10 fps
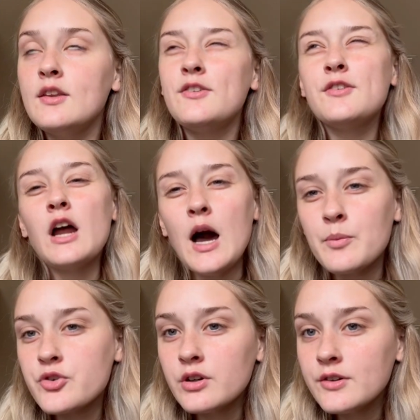is an
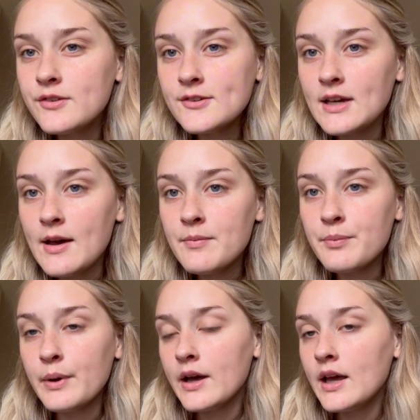optional step,
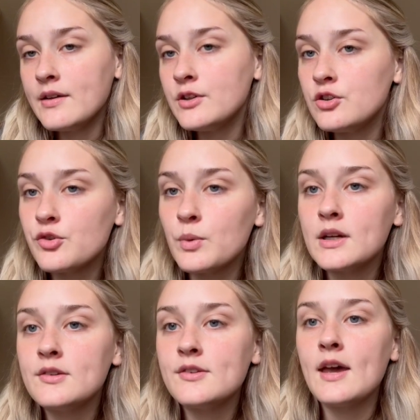but if you just
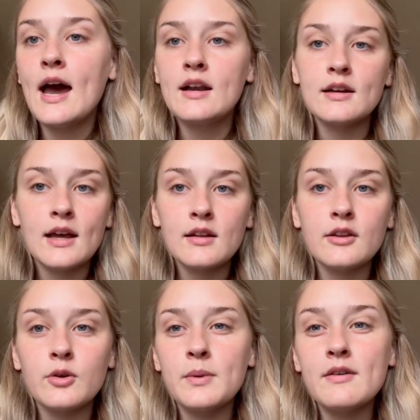wanted to add a
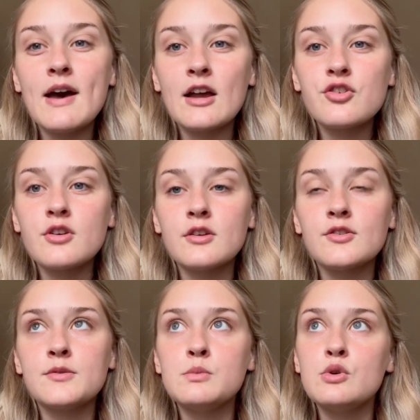little bit of extra
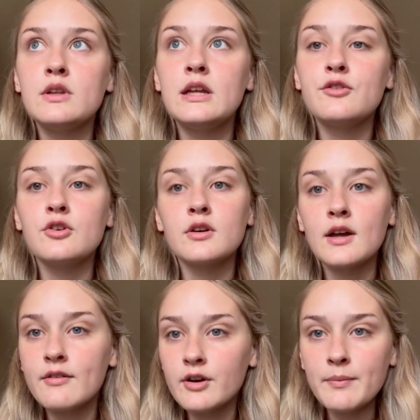smoothness or
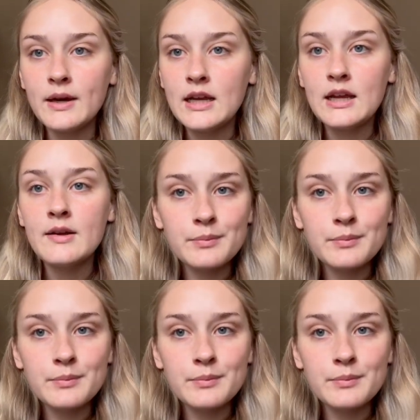cover up any